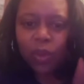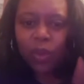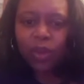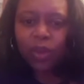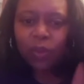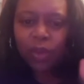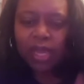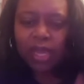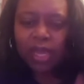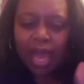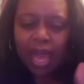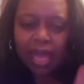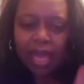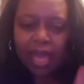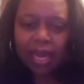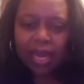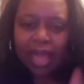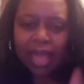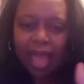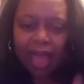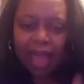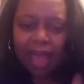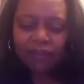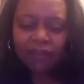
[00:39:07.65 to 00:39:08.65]
we
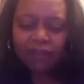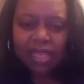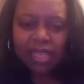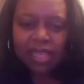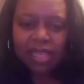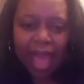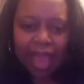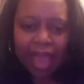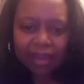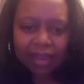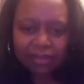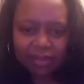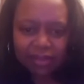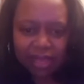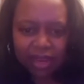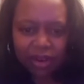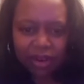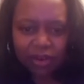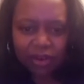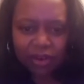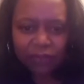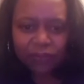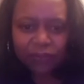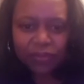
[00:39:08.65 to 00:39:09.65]
kind of have a lack
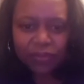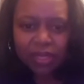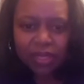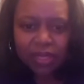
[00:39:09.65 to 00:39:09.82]
there.